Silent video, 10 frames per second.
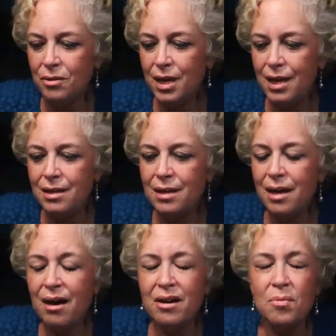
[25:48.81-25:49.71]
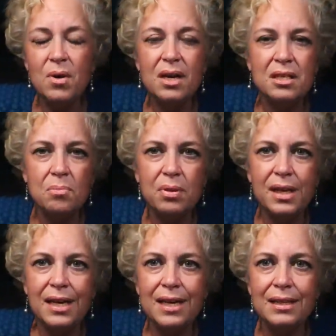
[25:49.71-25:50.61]
Okay, the Hermit is a
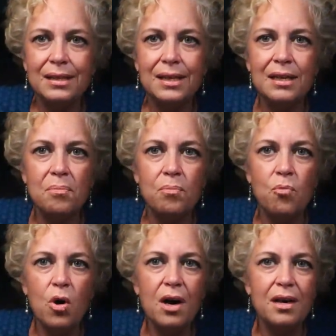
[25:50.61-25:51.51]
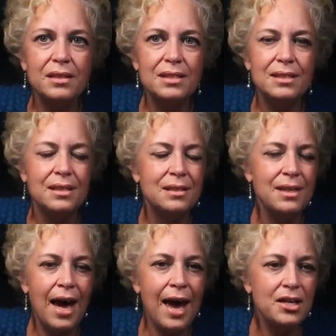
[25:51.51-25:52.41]
plan, the King of Wands
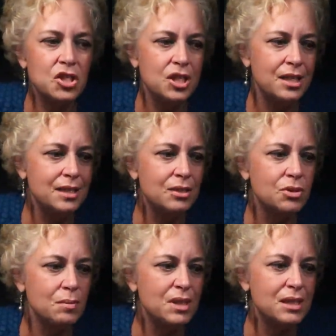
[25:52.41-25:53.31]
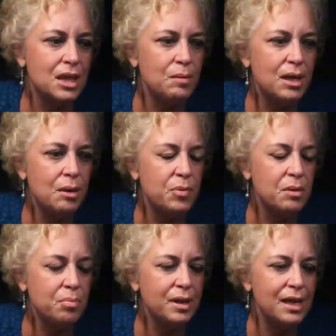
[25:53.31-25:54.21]
is action. So somebody's coming up with
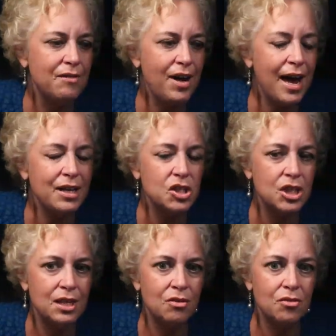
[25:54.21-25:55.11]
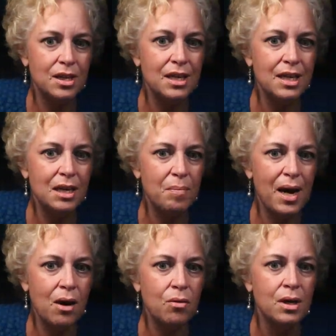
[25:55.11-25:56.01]
a plan of action. They're thinking
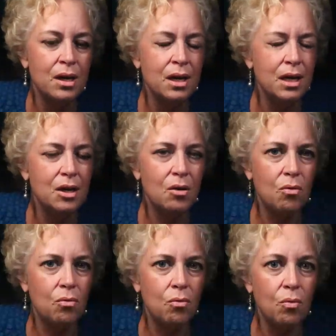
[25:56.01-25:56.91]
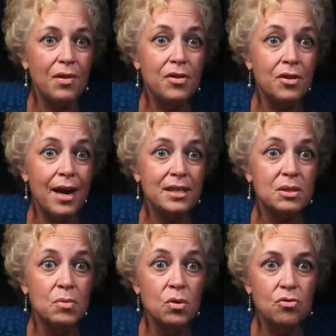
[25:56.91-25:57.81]
about, you know, what their
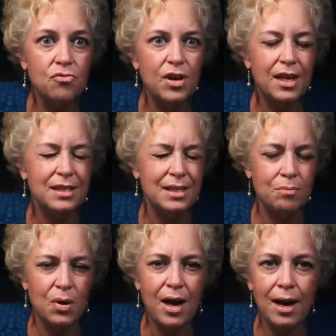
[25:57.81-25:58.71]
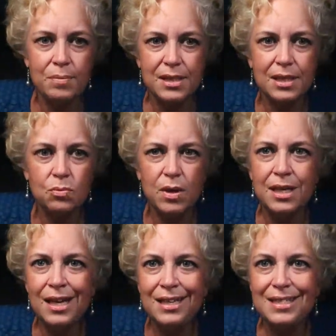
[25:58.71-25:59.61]
next move is, and perhaps that's what
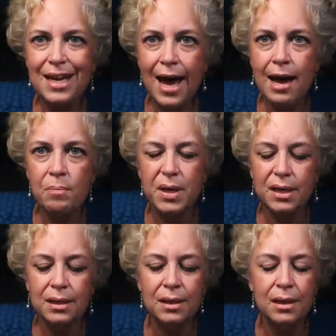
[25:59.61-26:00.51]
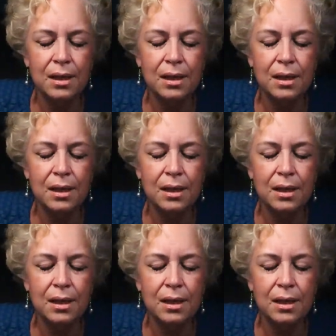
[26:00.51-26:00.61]
needs to happen.